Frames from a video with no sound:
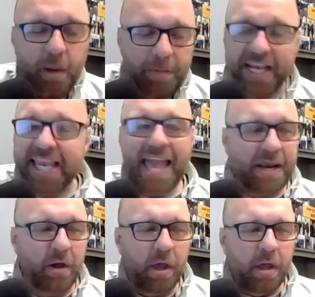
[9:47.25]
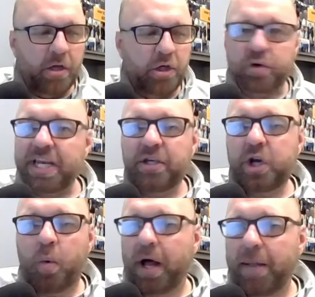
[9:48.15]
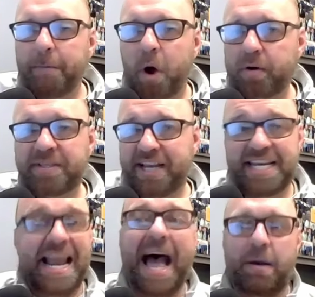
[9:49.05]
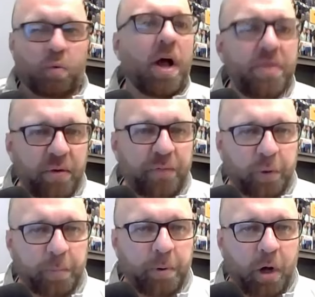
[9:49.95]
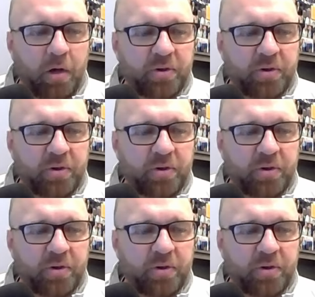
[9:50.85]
But again, you're, you you do not want Mark to not run the football.